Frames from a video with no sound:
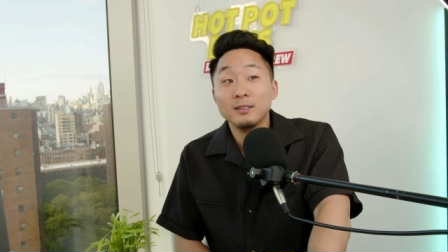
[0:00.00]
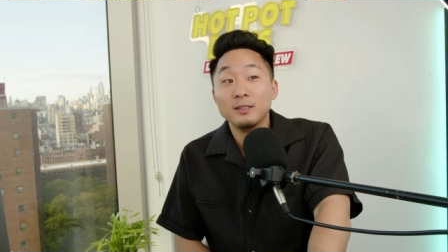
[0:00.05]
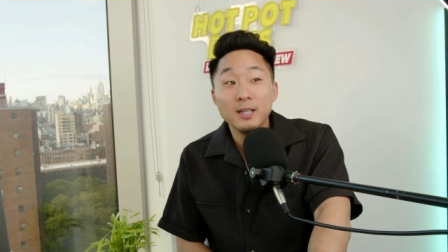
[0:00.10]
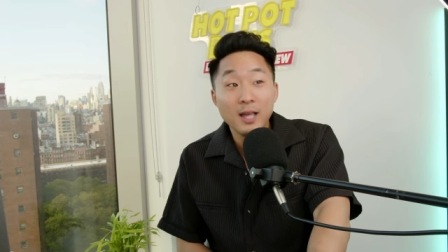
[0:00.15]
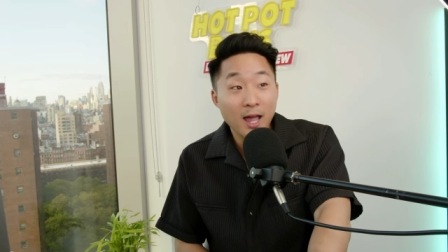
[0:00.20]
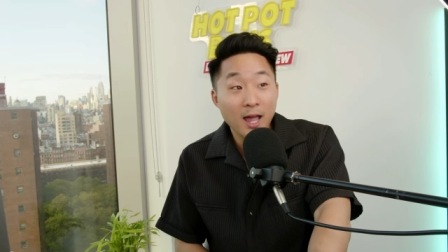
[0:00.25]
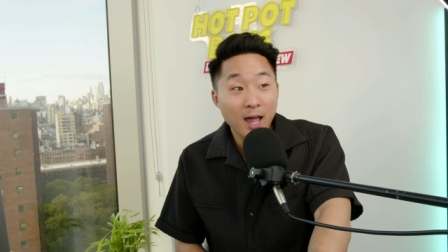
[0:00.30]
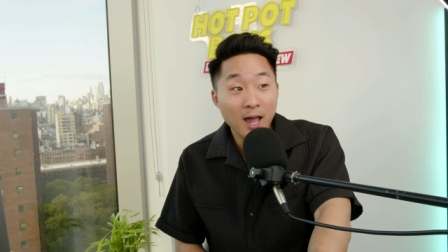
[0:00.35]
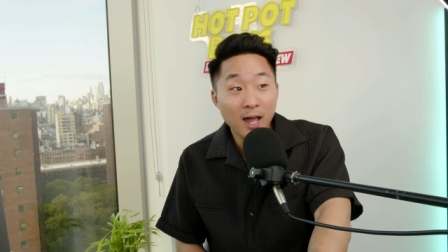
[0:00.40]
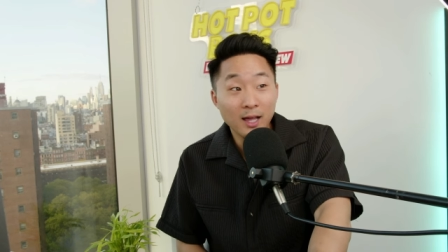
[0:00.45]

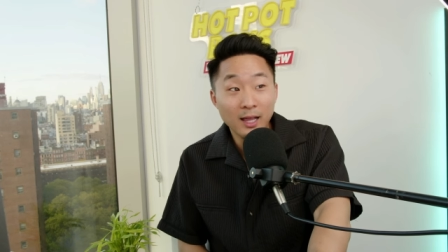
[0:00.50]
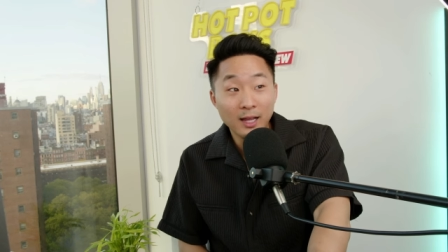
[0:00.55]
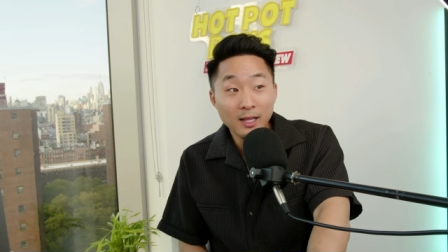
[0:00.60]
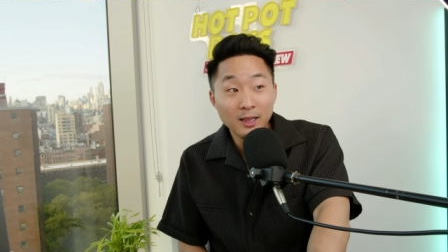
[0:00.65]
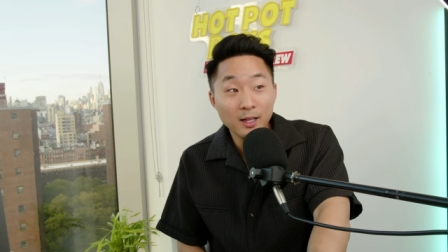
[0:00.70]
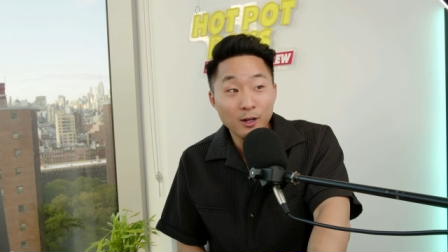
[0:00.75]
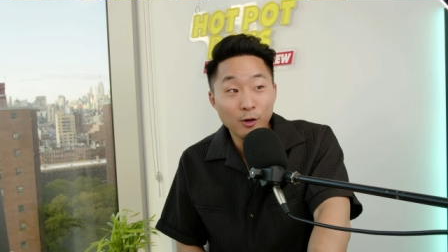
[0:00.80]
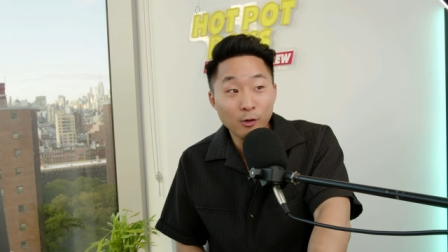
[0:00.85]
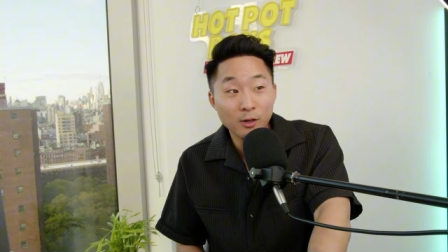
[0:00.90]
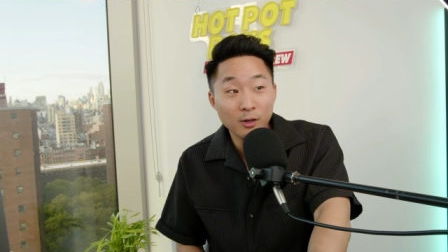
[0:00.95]
Yeah, like
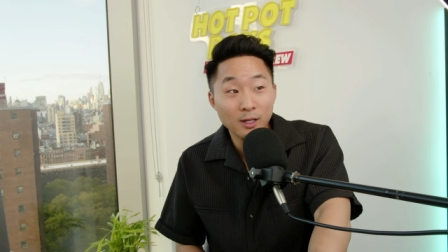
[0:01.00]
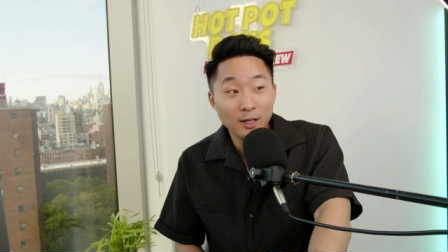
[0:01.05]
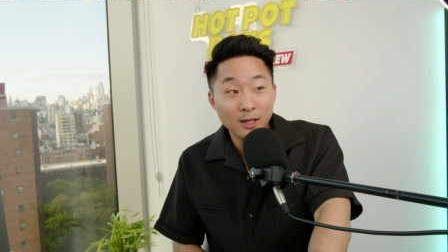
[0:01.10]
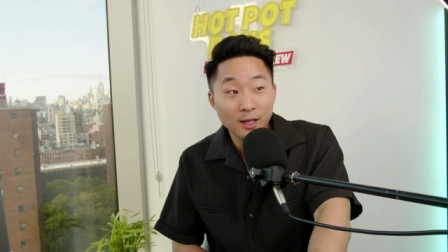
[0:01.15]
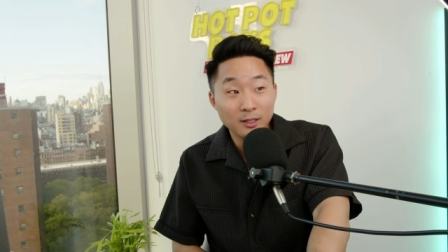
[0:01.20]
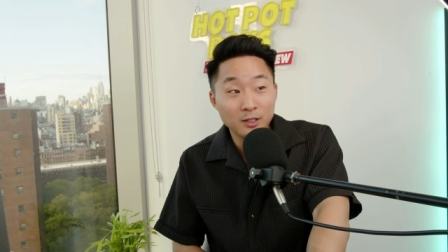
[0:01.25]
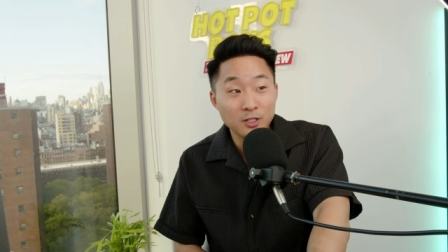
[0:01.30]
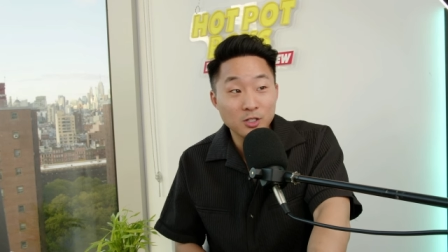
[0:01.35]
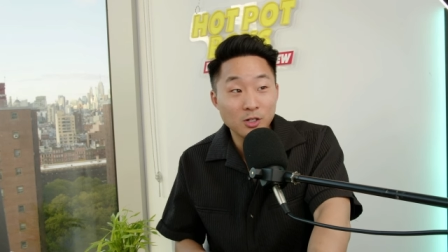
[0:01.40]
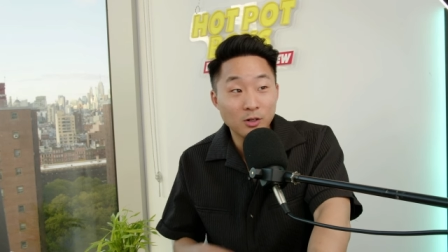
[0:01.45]
literally,
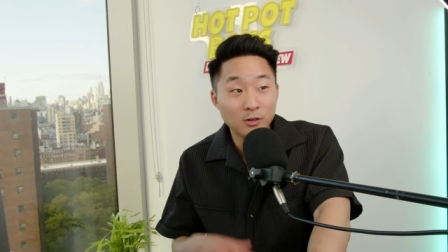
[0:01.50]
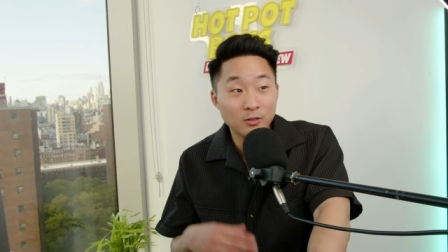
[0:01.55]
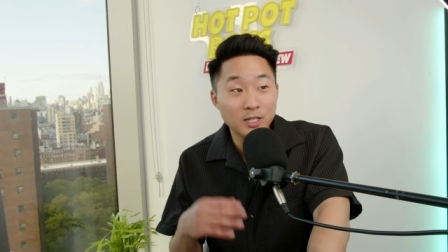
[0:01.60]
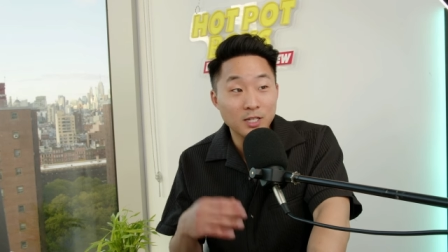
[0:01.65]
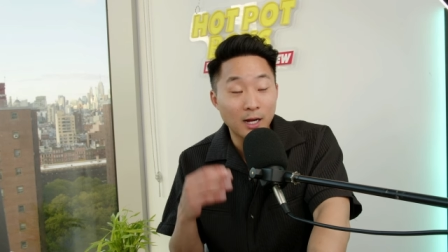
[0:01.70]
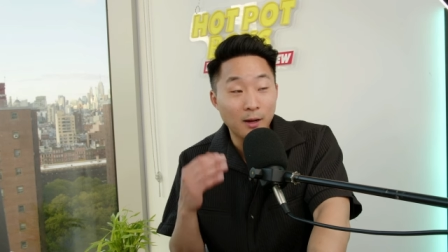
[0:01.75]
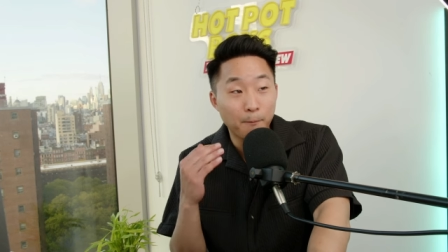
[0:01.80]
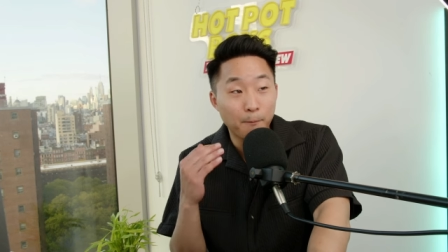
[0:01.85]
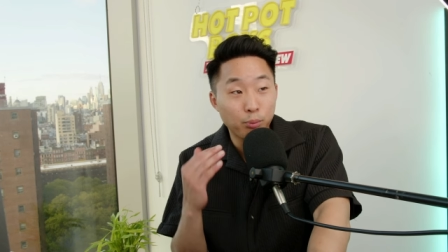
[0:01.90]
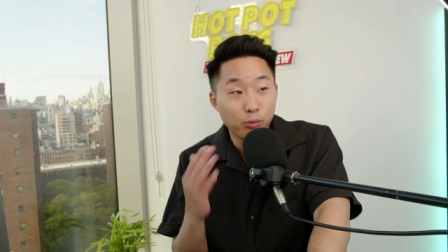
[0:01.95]
like this girl's
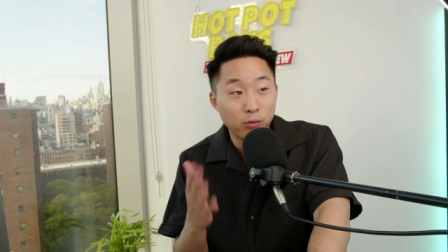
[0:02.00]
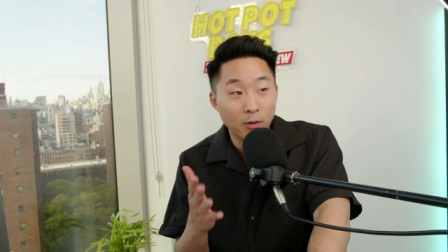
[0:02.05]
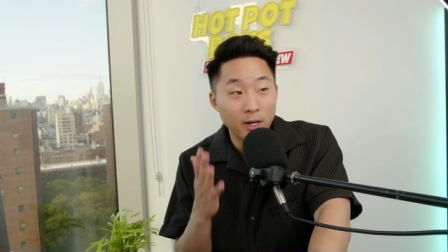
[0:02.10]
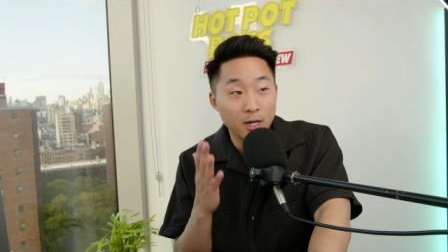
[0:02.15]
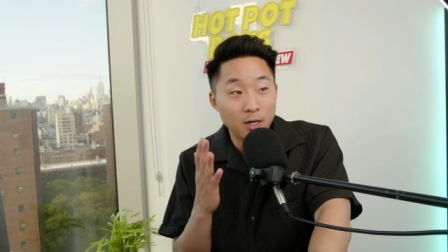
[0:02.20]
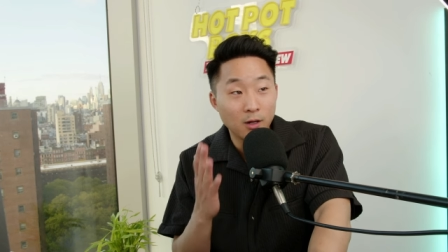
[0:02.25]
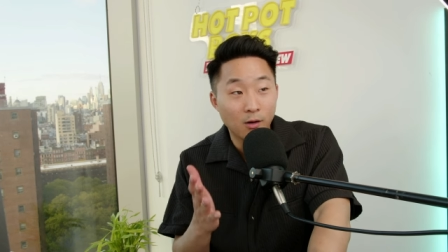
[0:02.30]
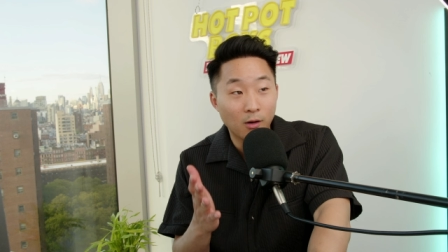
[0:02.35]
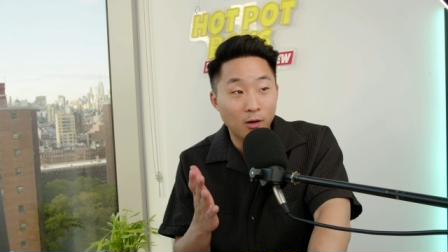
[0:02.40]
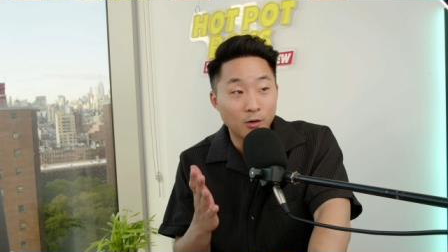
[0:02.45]
like a
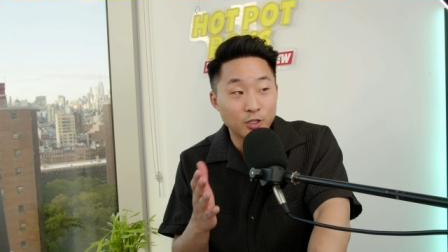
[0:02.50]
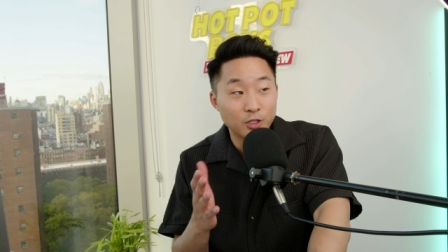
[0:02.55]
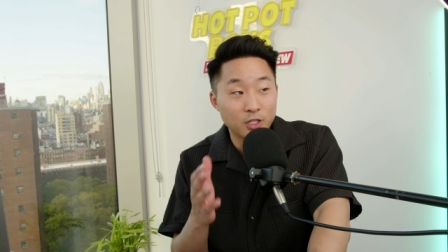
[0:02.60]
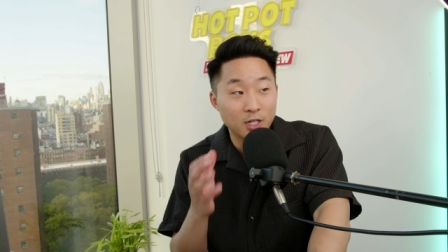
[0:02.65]
pretty girl.